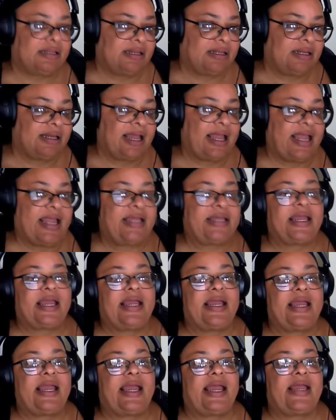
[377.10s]

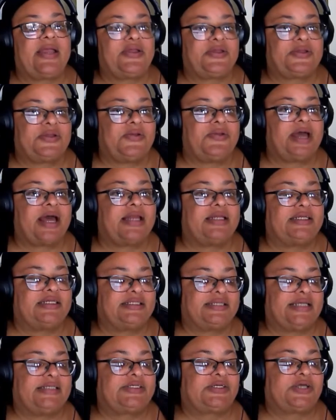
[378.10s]
aka United
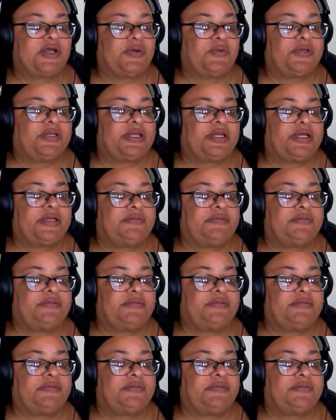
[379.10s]
States going in.